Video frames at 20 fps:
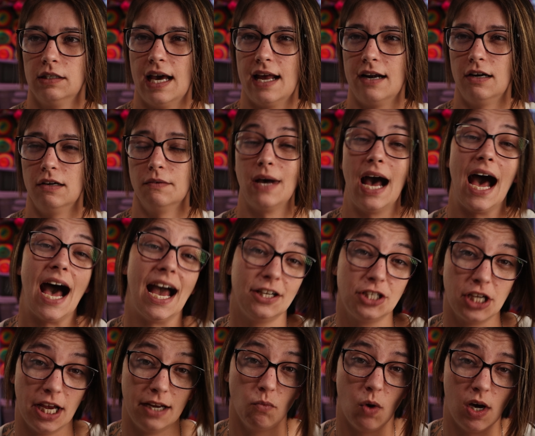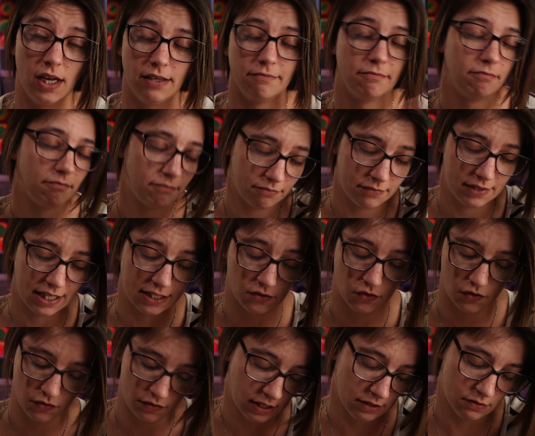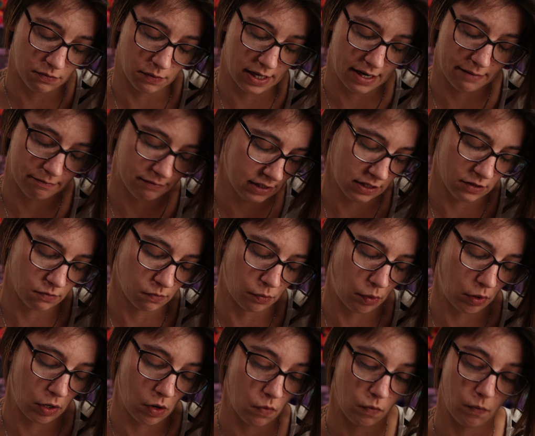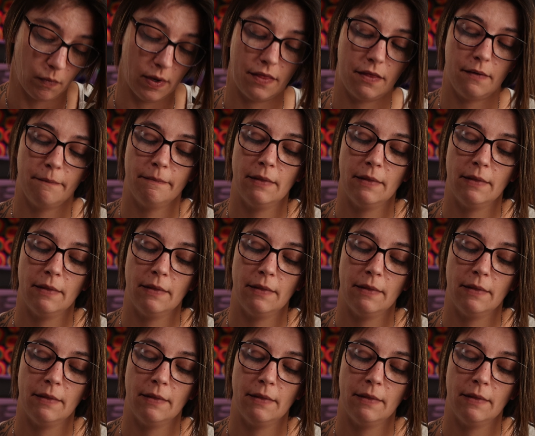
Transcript: I don't know. I chain 1. That's what we're going with.